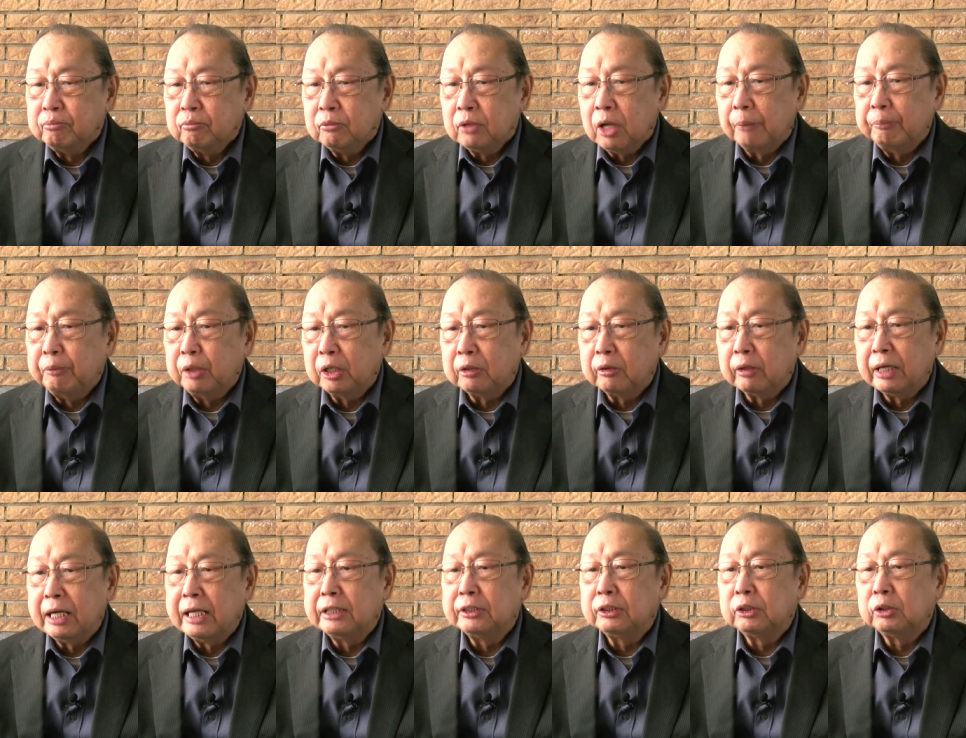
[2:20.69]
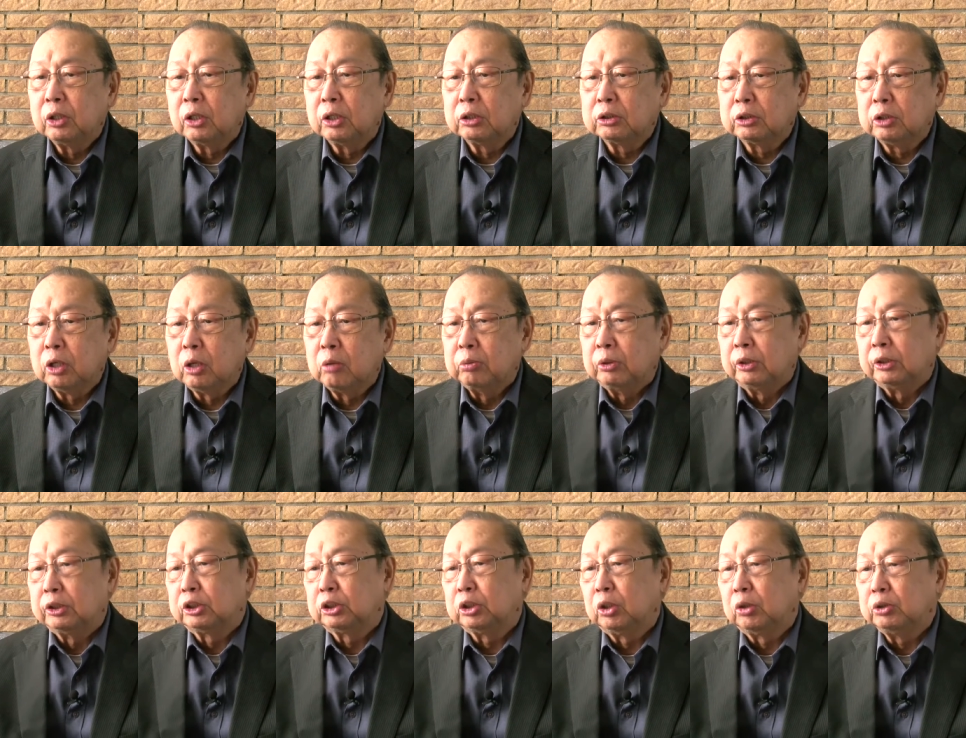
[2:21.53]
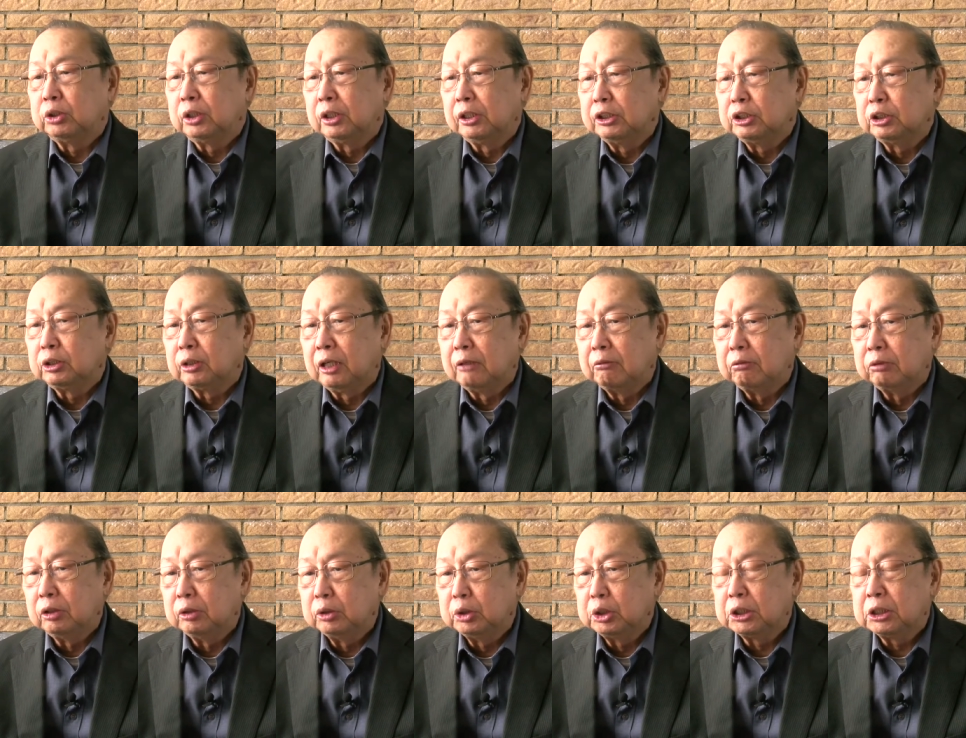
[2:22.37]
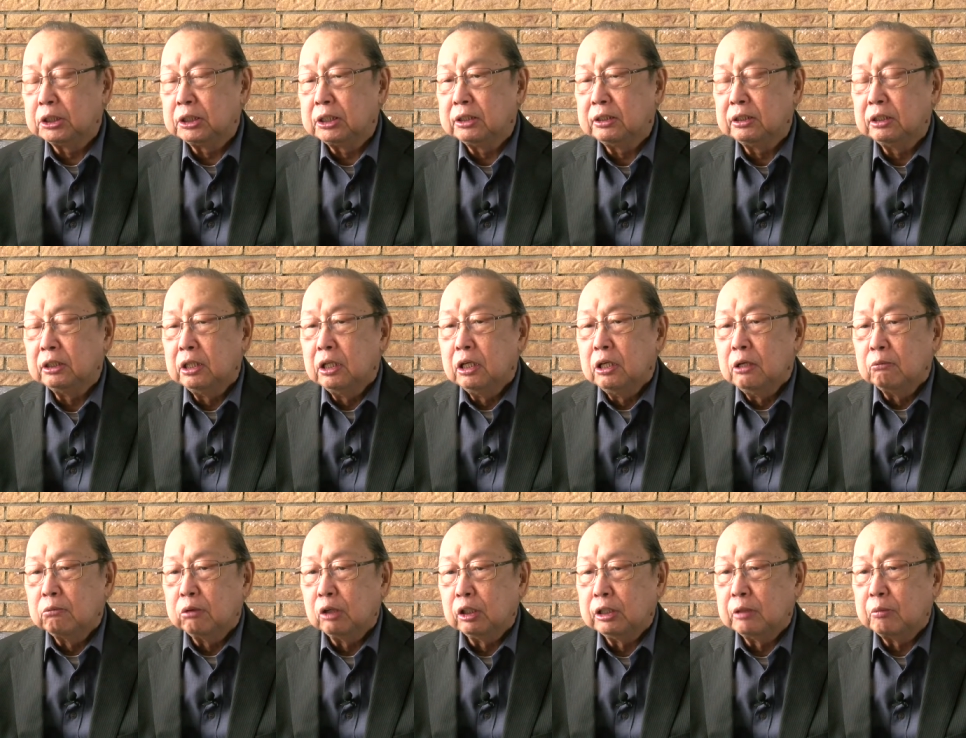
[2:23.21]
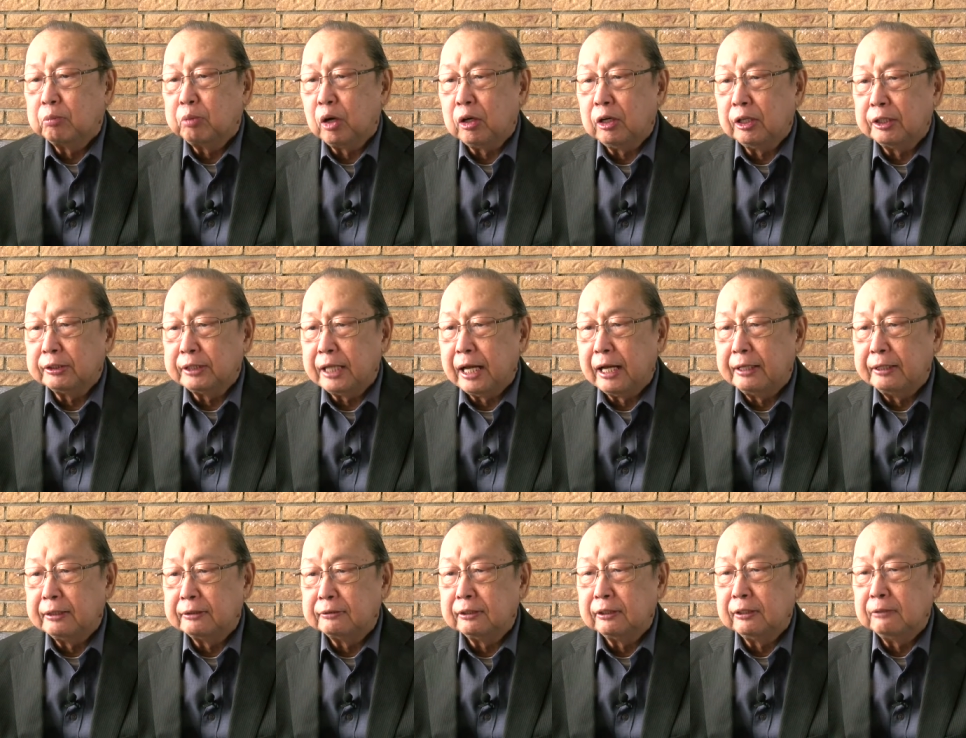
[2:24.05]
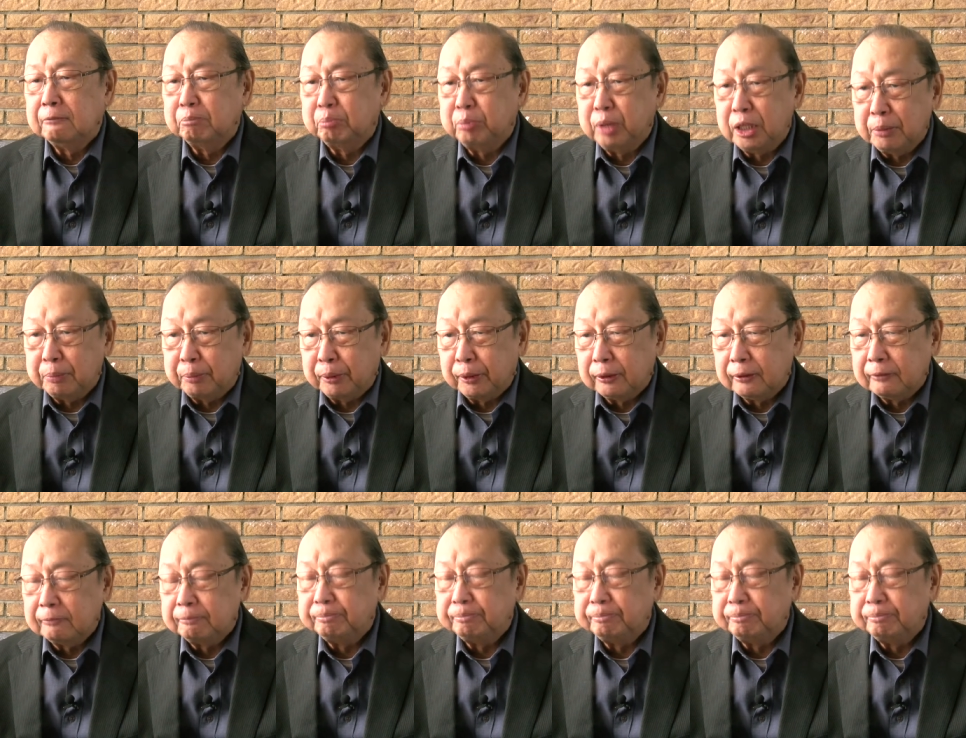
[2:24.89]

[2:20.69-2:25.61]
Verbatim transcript: of the great October Socialist Revolution for the proletariat and people.